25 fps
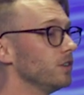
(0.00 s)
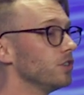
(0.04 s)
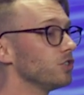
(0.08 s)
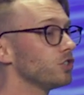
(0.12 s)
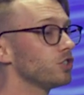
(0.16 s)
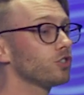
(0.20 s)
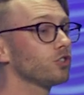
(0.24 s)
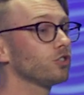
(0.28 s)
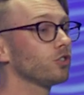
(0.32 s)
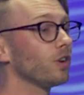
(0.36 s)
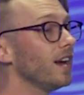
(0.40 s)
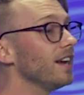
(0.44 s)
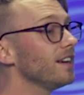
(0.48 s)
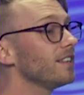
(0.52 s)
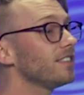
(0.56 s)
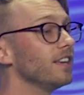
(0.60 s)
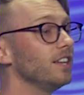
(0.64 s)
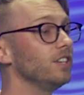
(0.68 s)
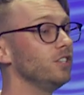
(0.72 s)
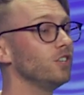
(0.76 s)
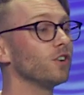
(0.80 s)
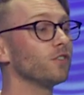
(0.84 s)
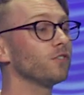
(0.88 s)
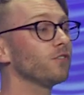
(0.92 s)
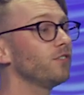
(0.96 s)

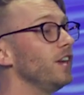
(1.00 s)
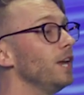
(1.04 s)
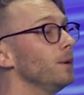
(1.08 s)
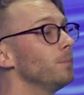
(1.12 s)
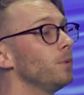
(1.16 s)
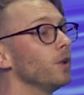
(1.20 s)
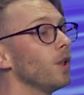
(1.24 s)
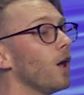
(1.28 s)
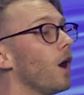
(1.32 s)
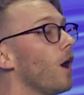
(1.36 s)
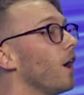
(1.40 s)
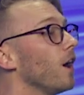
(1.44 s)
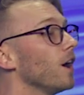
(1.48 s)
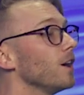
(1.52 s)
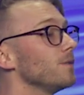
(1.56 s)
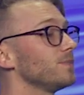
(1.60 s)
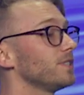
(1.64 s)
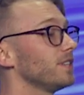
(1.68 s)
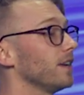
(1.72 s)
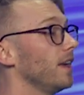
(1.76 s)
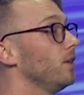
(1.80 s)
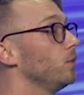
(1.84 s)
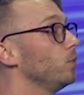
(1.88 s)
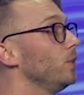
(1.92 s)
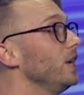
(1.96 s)
strengthen your feeble
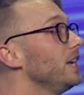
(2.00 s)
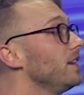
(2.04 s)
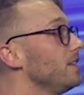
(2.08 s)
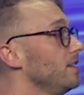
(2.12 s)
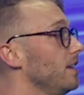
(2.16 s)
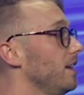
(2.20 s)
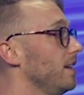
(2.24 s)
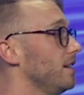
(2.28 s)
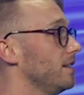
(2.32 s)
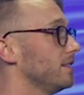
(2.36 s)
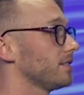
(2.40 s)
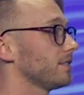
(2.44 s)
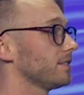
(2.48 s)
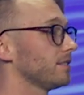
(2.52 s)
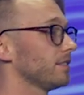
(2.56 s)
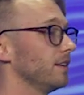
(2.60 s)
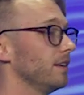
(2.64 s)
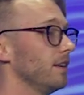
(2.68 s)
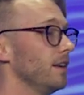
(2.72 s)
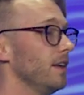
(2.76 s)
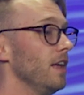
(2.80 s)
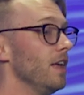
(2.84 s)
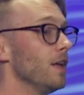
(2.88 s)
arms and weak knees.